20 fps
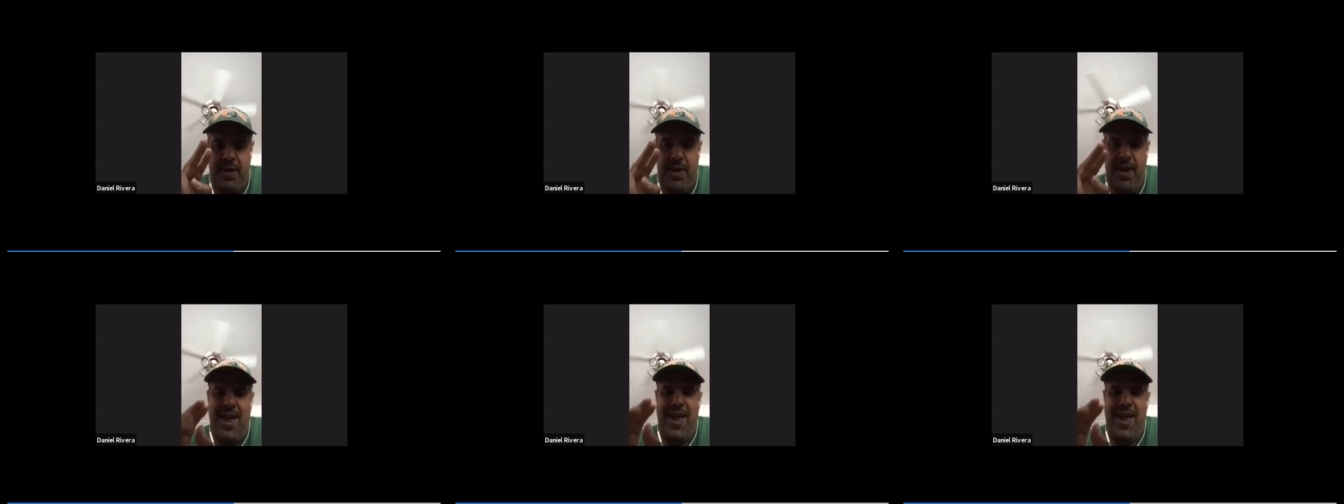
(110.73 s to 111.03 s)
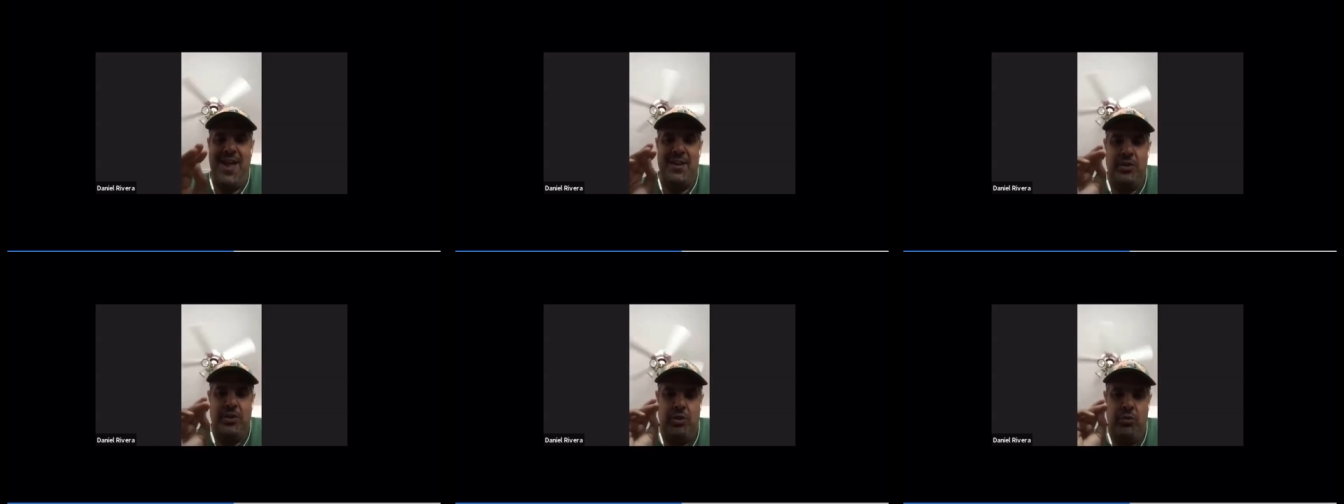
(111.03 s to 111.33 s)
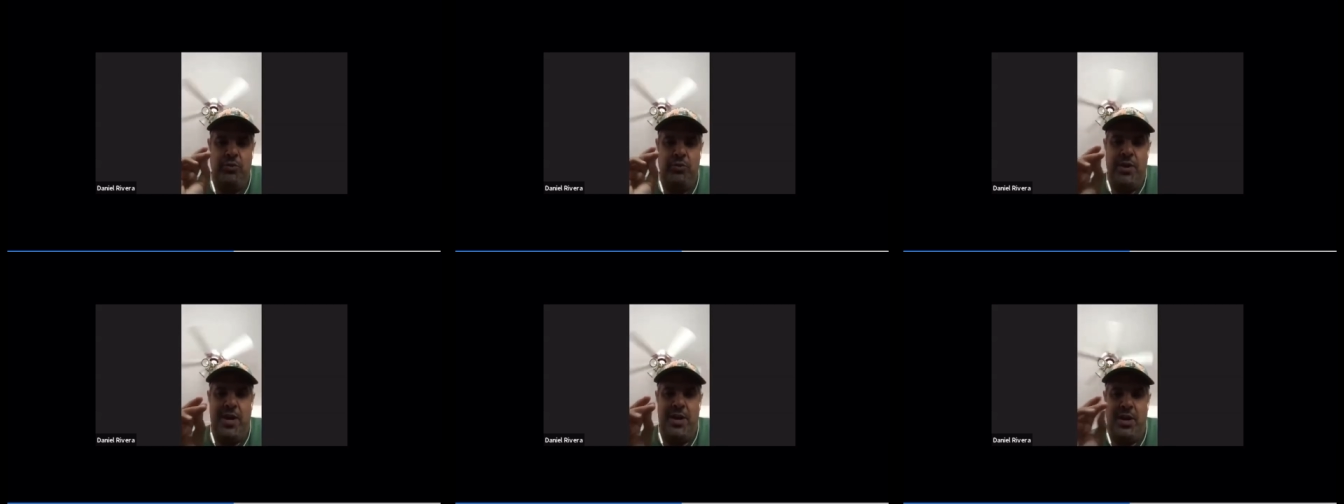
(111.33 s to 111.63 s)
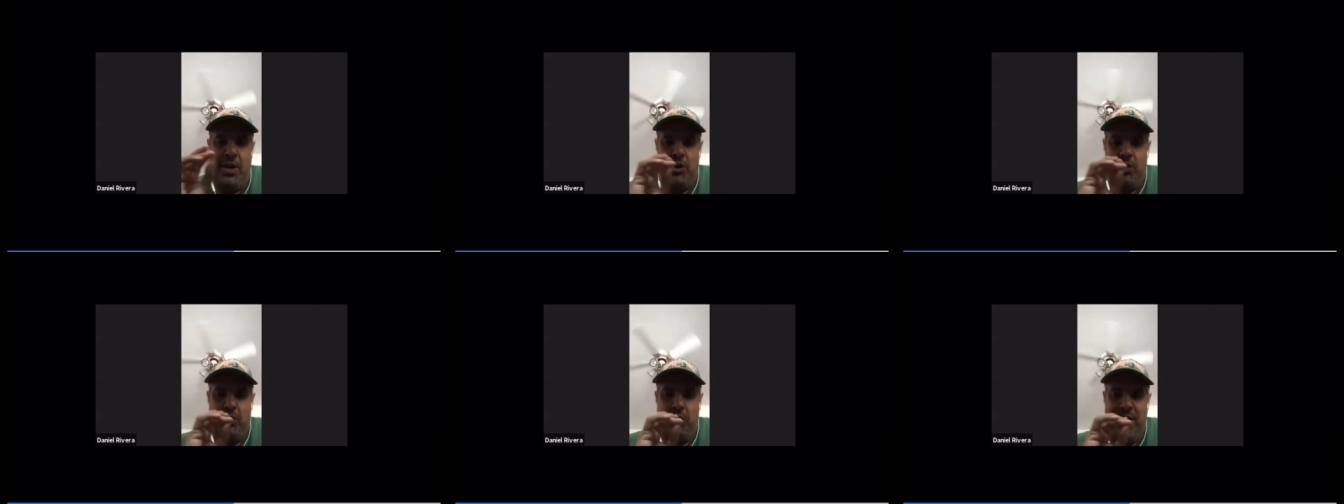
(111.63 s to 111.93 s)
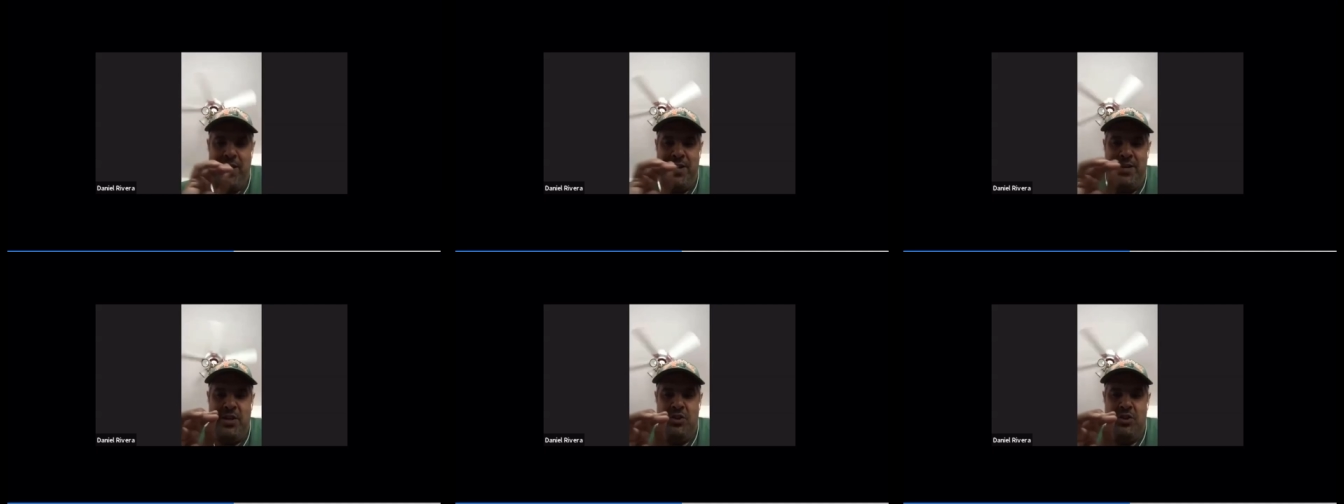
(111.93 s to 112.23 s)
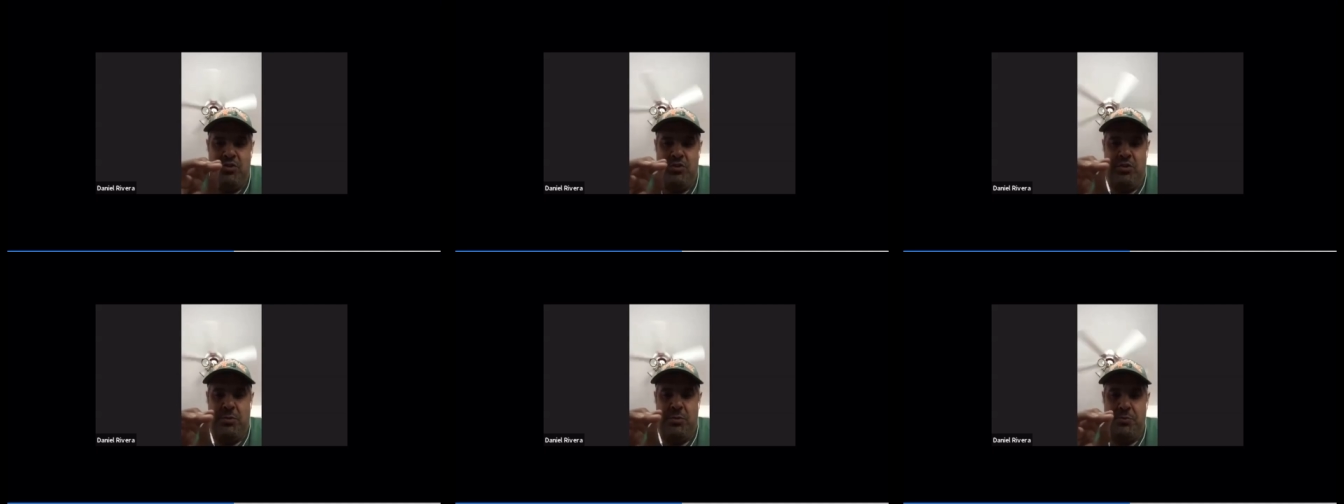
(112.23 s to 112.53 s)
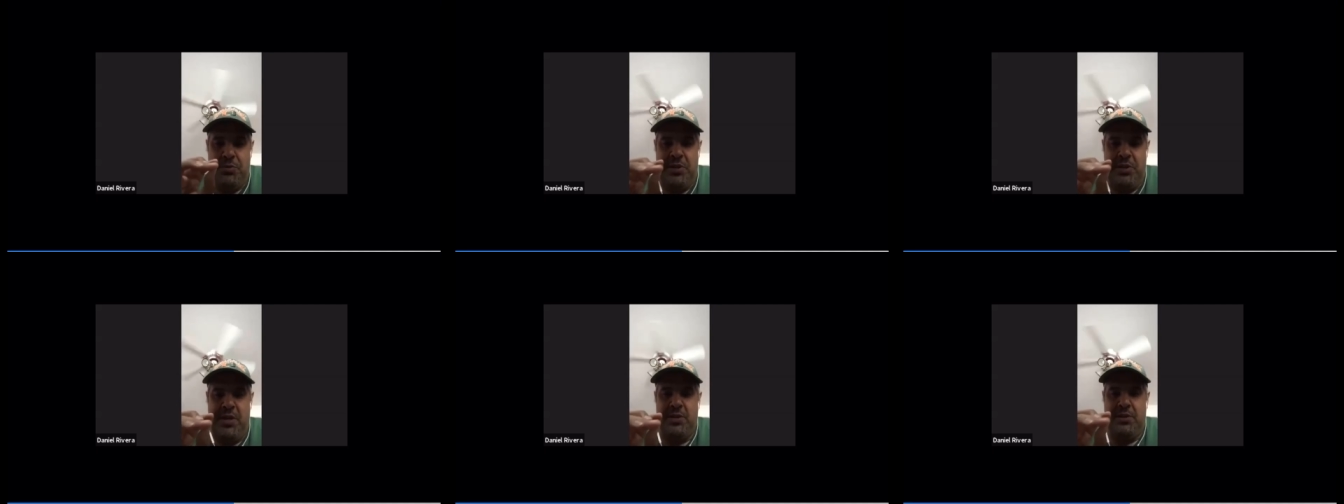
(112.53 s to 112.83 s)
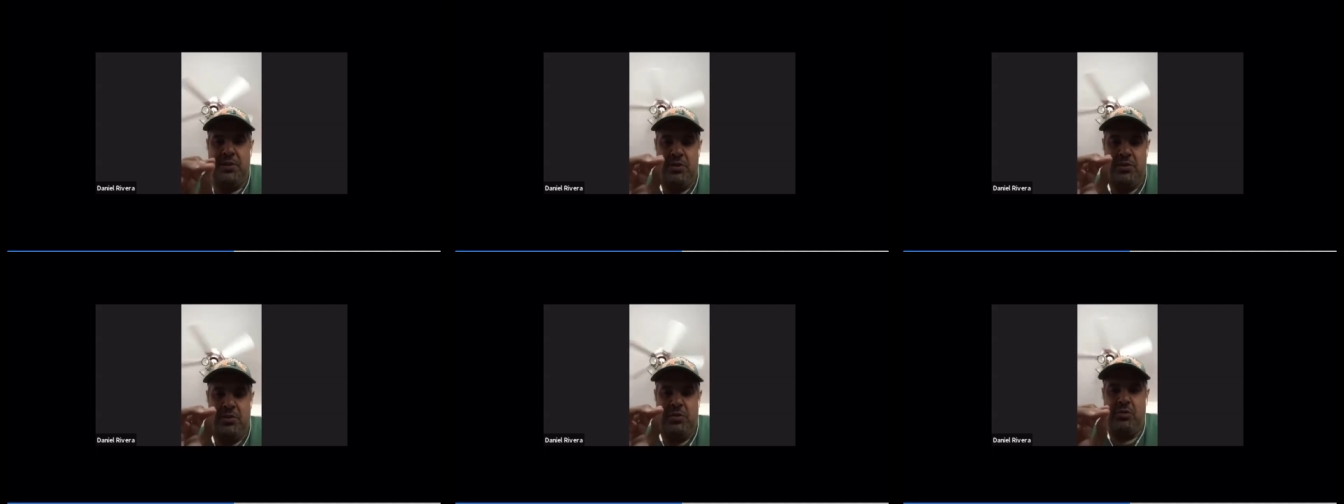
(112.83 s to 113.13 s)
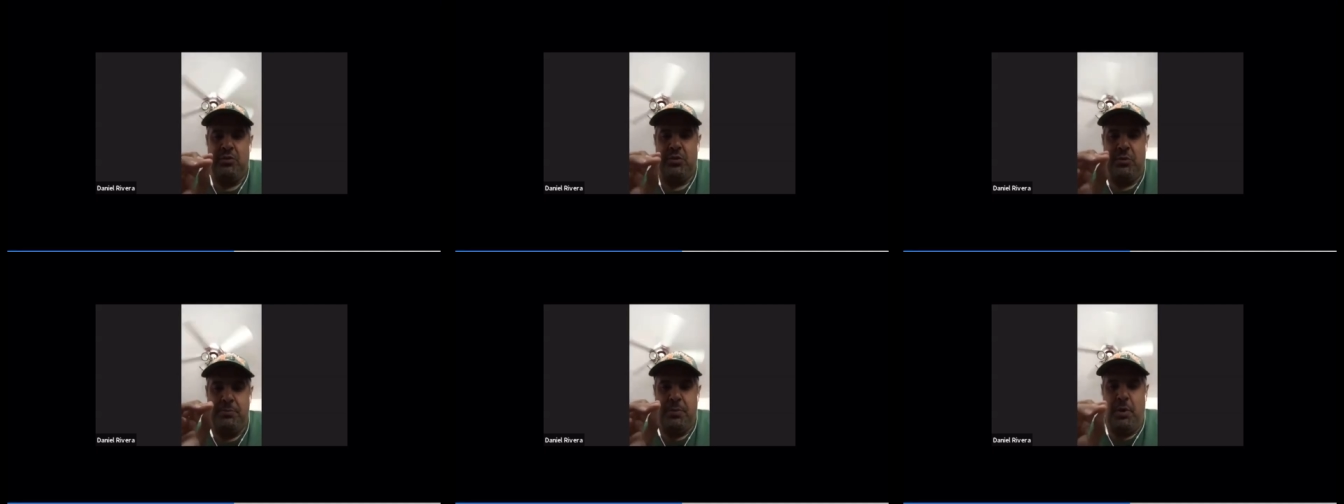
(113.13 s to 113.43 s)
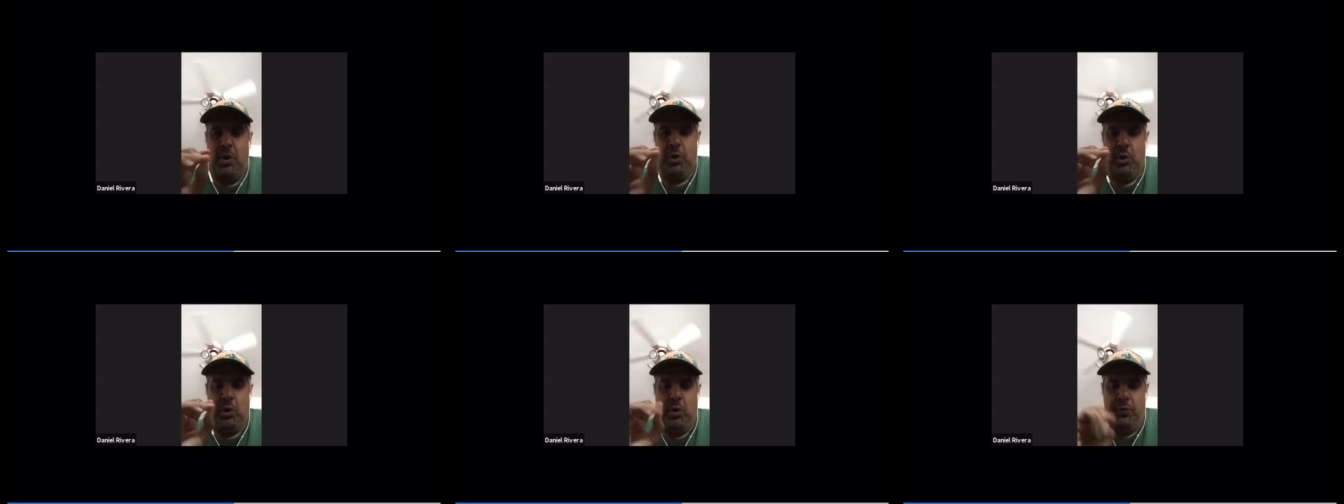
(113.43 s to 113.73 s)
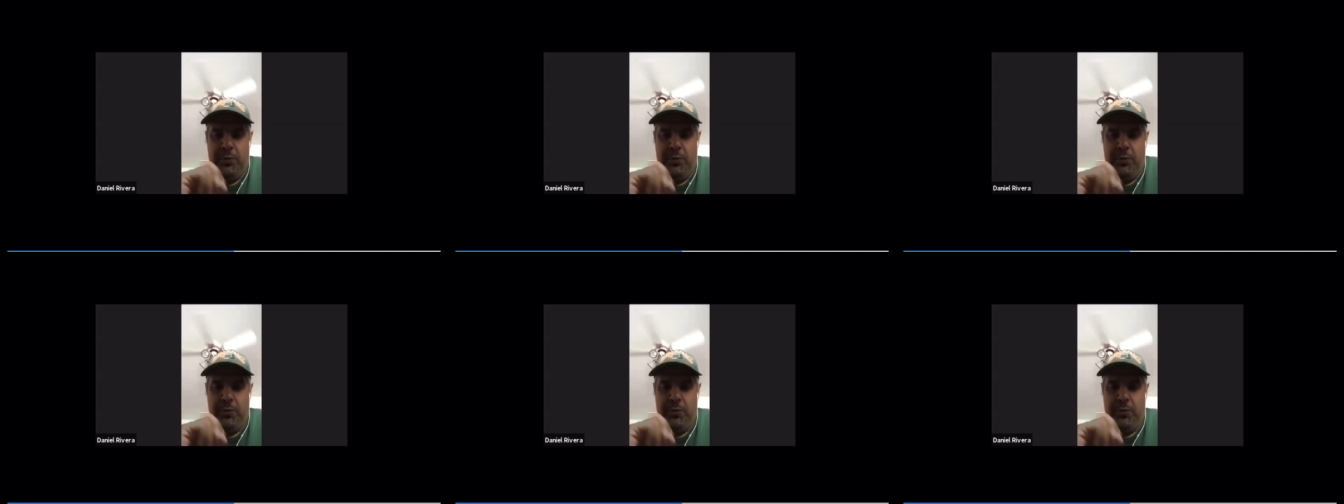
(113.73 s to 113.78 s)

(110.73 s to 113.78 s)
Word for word: and do not under any circumstances turn the ball over,